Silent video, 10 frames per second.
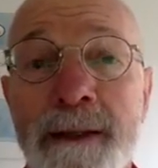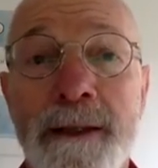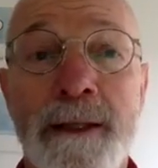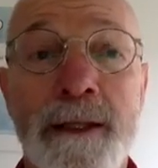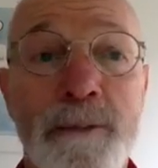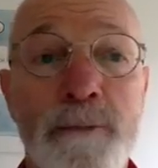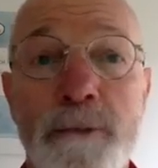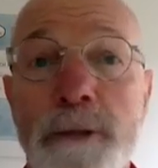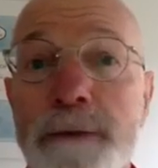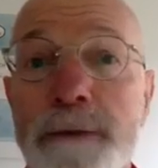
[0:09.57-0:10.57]
I'm
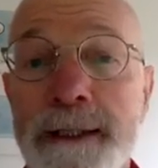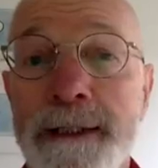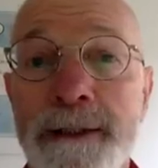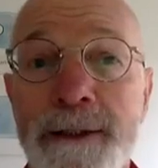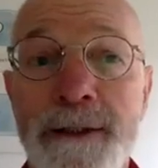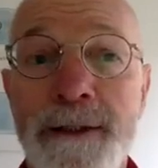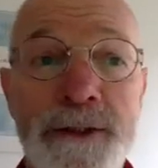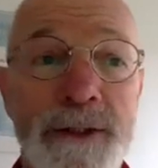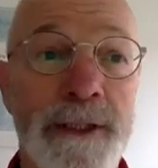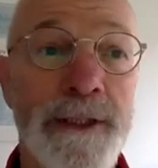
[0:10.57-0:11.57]
Ralph Hadden and this is
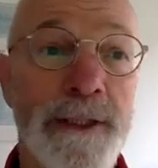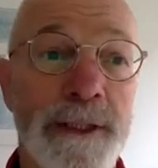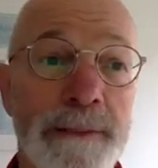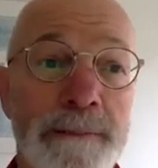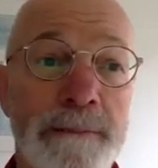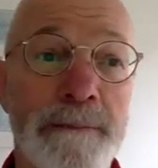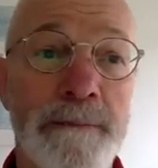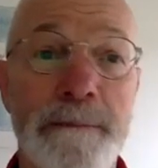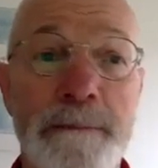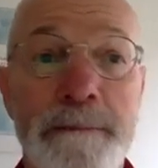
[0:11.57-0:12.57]
a
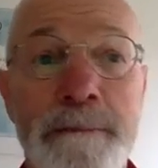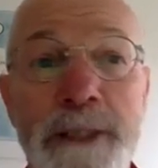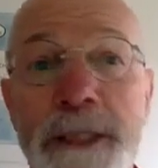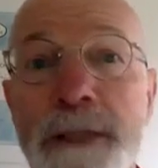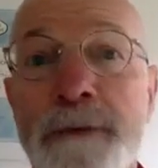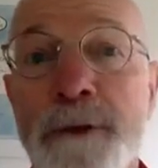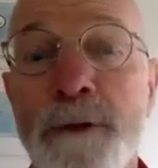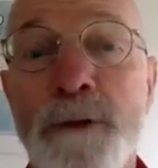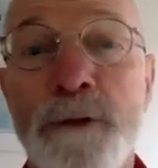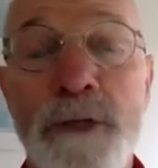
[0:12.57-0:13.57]
mini
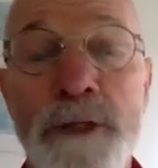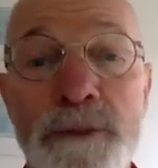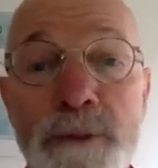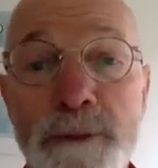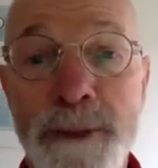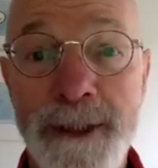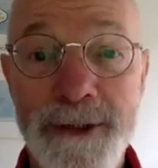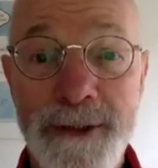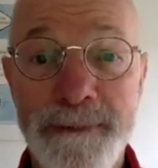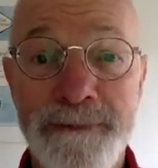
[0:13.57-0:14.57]
Feldenkrais movement
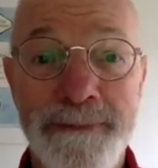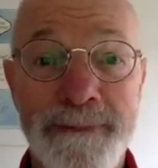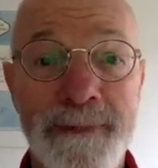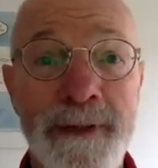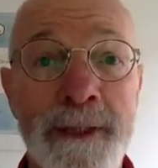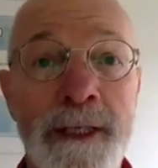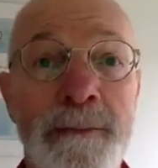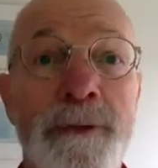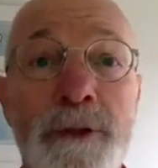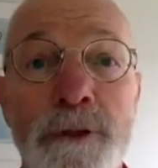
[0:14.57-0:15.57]
lesson
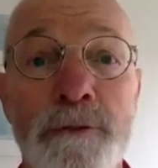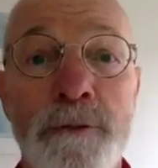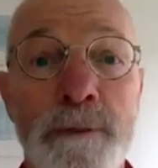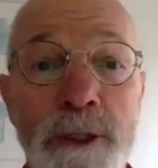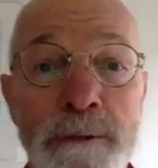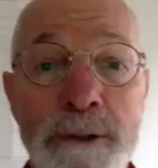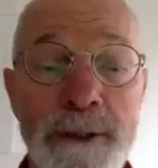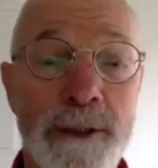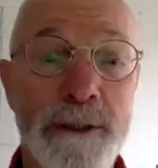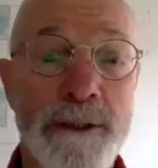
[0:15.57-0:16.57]
coming to you from Melbourne
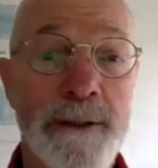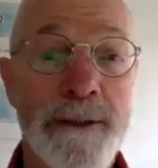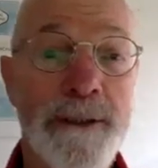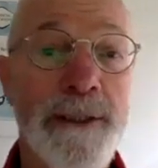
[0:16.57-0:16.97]
on